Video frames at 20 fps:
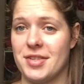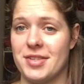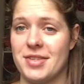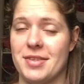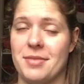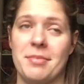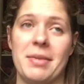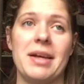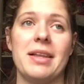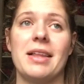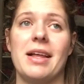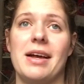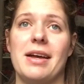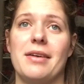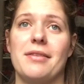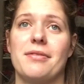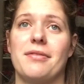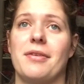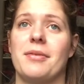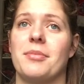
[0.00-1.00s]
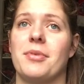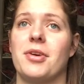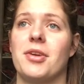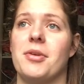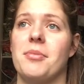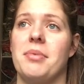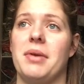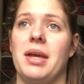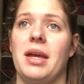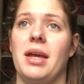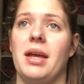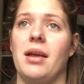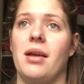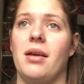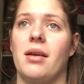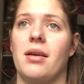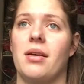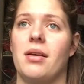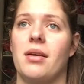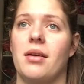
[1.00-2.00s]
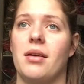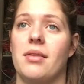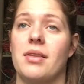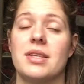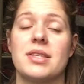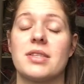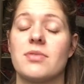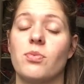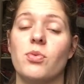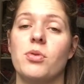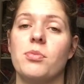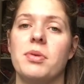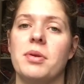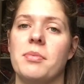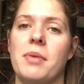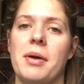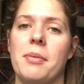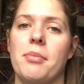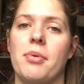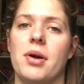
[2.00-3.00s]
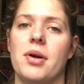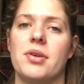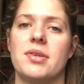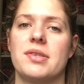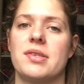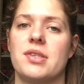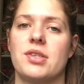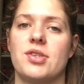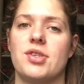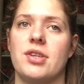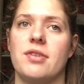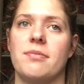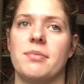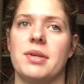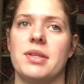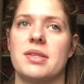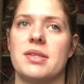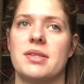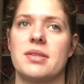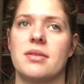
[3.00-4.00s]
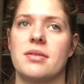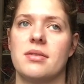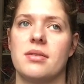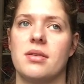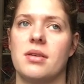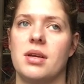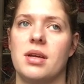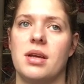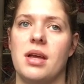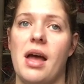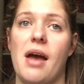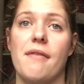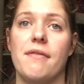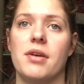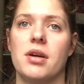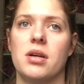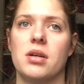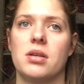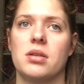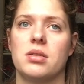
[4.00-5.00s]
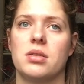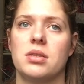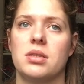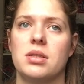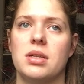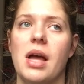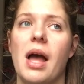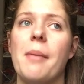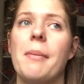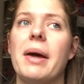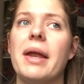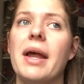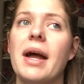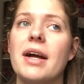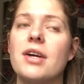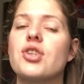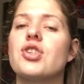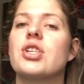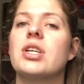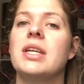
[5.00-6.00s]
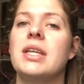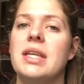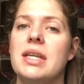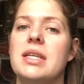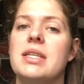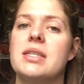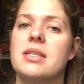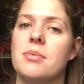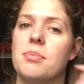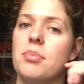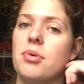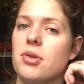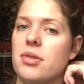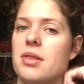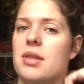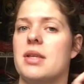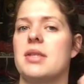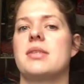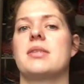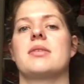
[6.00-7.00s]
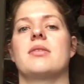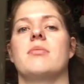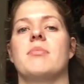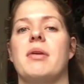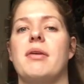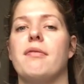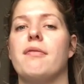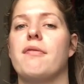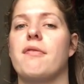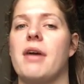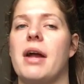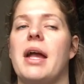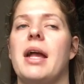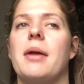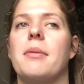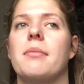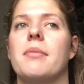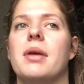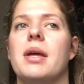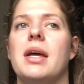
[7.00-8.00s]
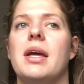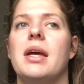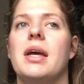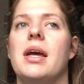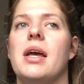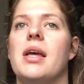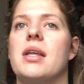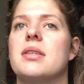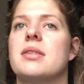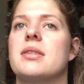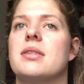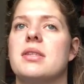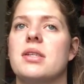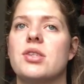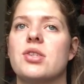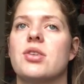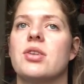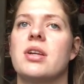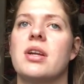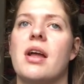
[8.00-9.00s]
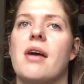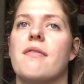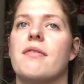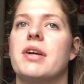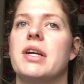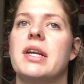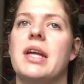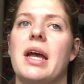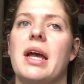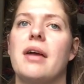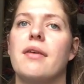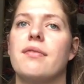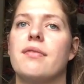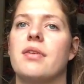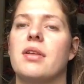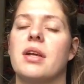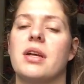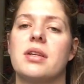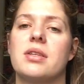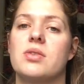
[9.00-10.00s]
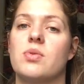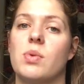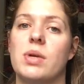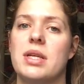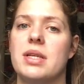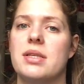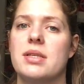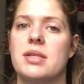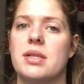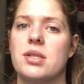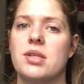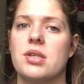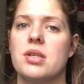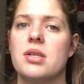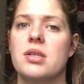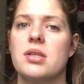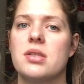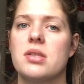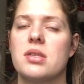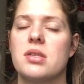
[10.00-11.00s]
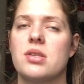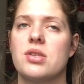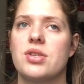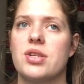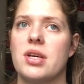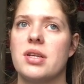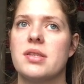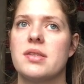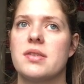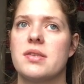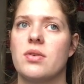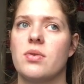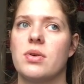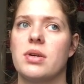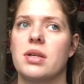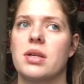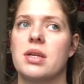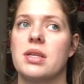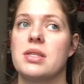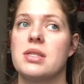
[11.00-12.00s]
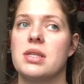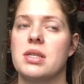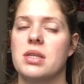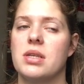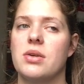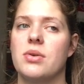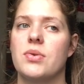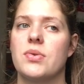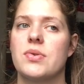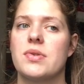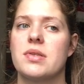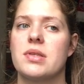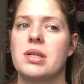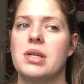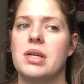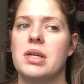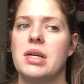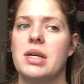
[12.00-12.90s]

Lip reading: this in my life, I'm gonna be, this will be my proudest achievements ever. I might actually need to put this on my frame and stitch on it every day for like 20 stitches just so it continues.